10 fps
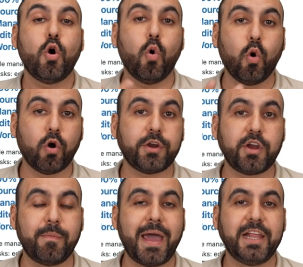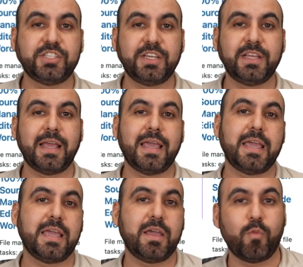or you're managing
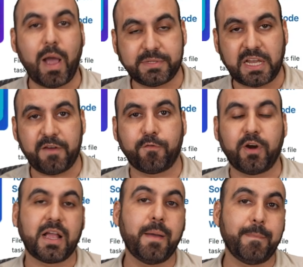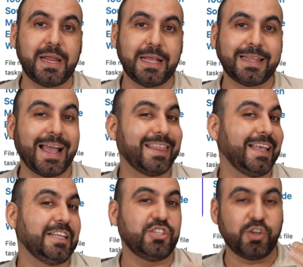a website for a company that
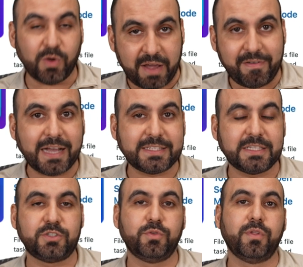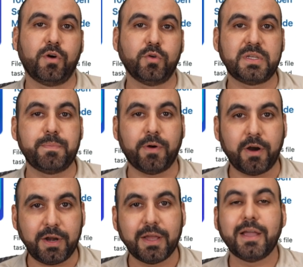they don't have access to the hosting
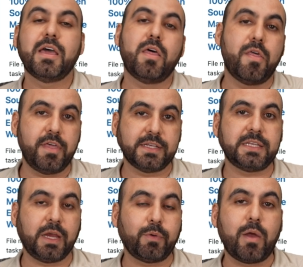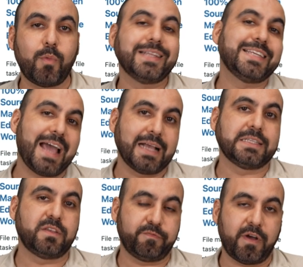part, this is a great way to
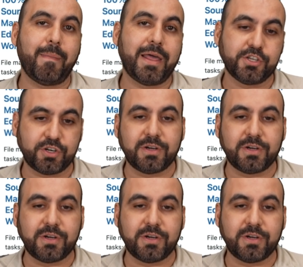access the file manager.